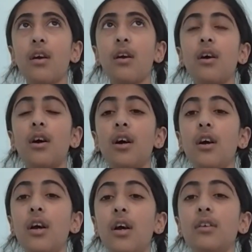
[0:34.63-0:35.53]

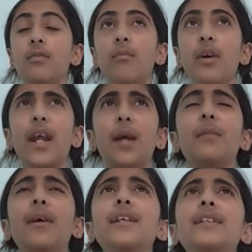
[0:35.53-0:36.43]
My name
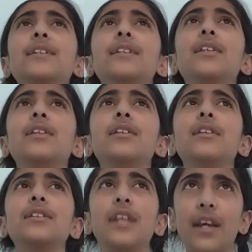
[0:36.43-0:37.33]
is
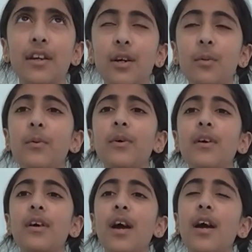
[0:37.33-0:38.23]
Zaynub,
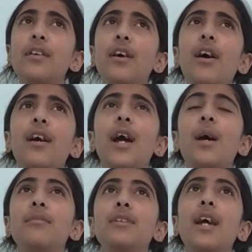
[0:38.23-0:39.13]
and I
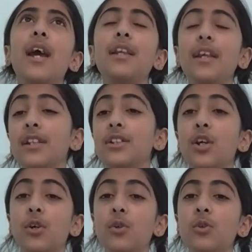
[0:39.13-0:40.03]
am 10 years
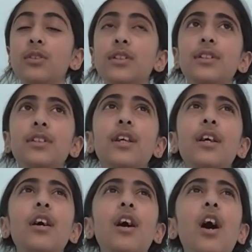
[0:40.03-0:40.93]
old.
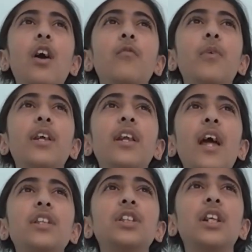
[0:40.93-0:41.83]
I've been in
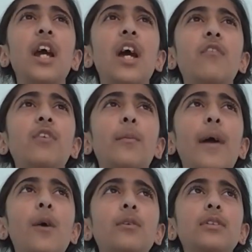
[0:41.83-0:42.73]
Educare for
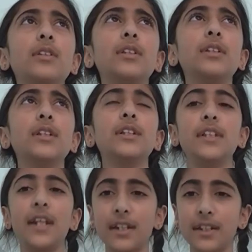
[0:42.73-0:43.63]
about
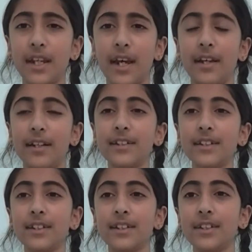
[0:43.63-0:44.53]
6
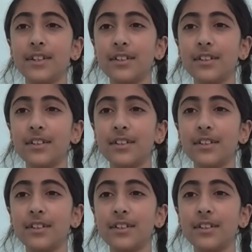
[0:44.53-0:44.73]
years,